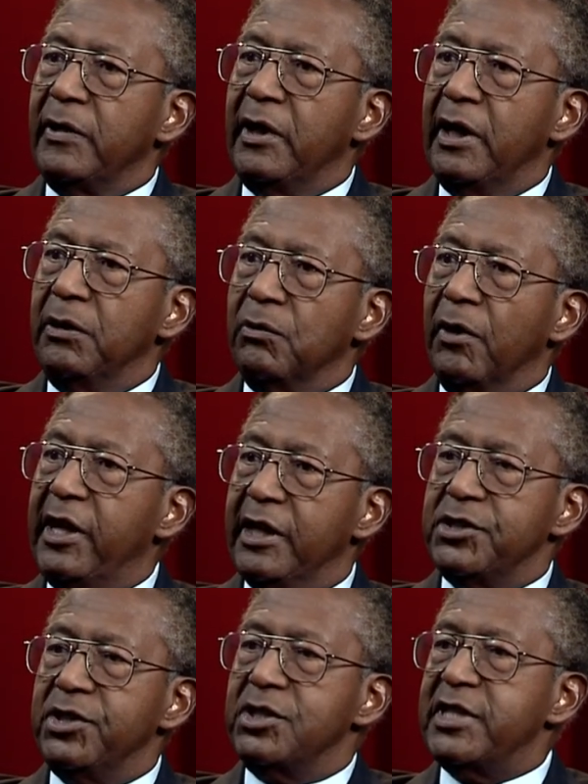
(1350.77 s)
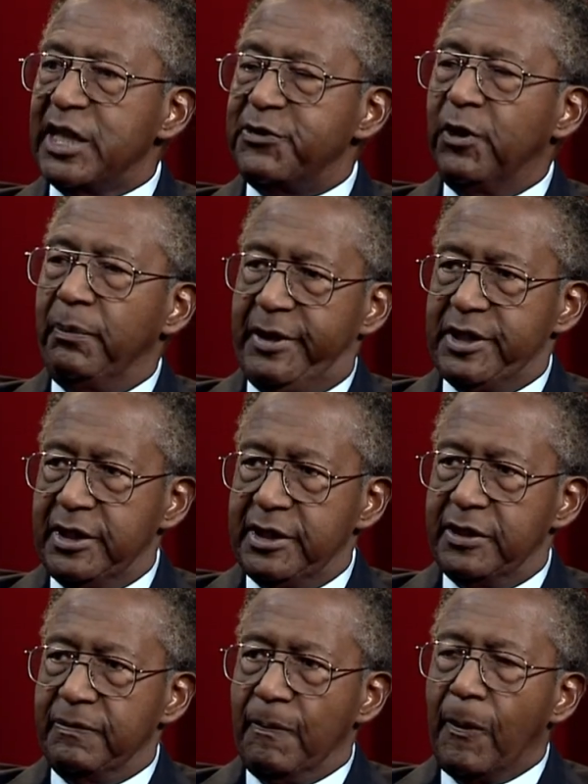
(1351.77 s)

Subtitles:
in running a successful business.